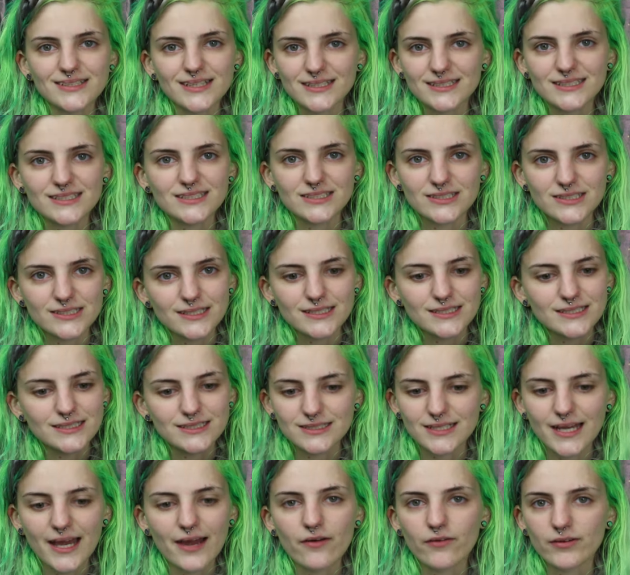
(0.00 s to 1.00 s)
This
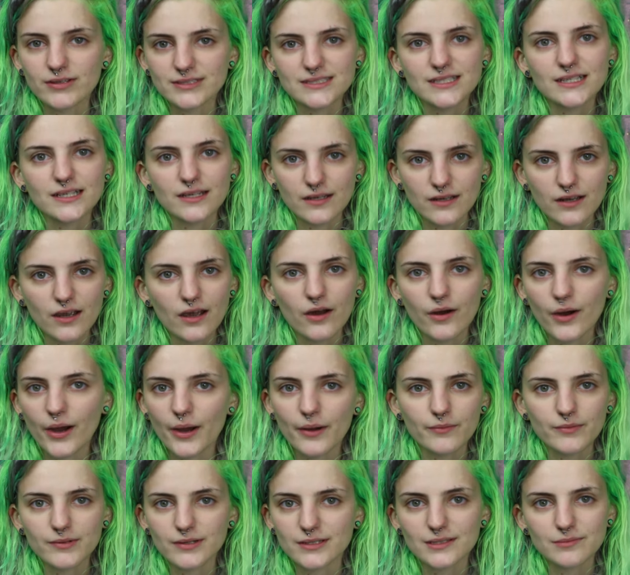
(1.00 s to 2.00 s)
is how it's gonna go.
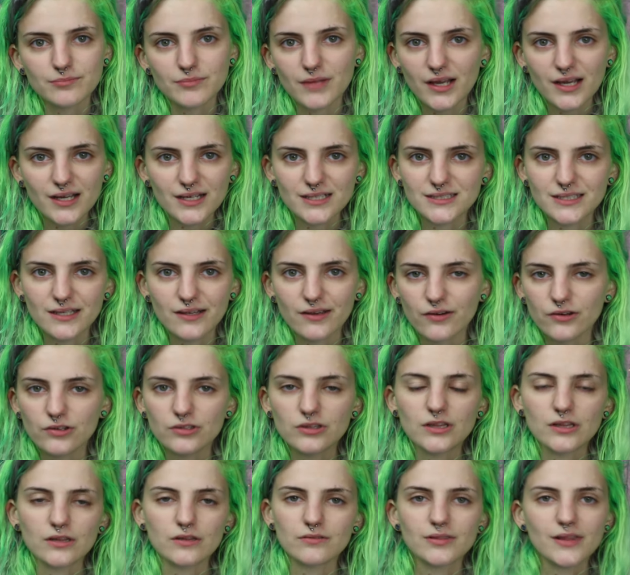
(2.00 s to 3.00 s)
I'm not gonna sit here
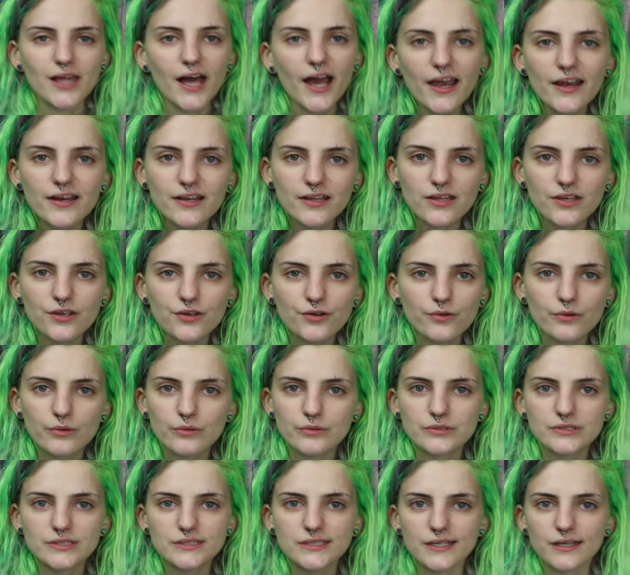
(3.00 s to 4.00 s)
and lie to you
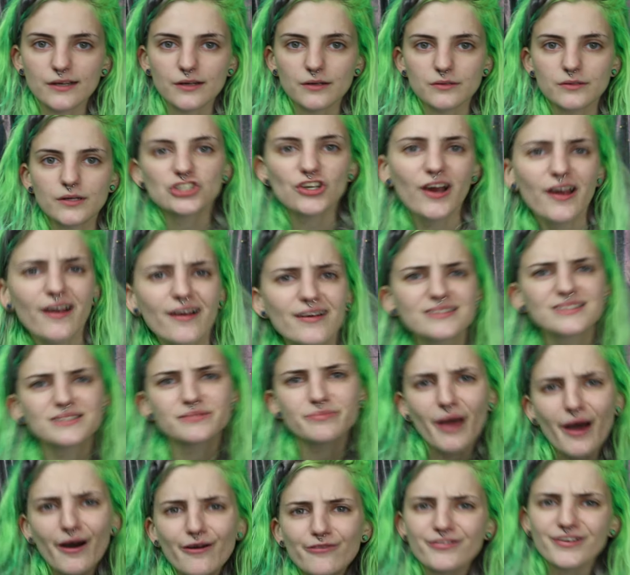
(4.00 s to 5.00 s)
and sit here and try on some
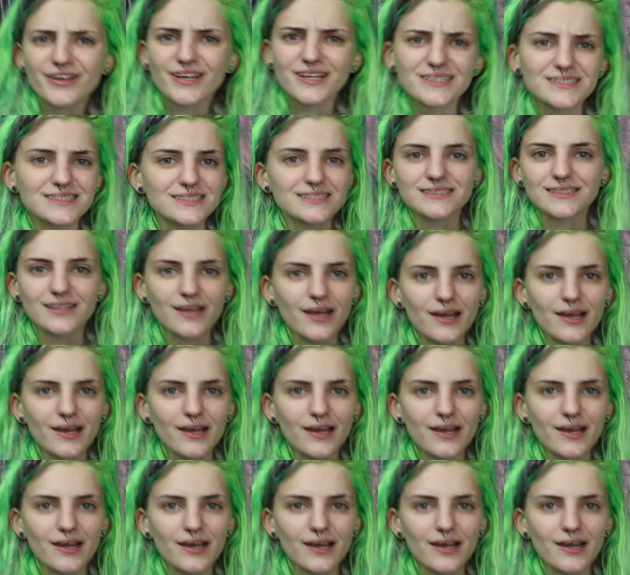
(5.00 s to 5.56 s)
outfits, because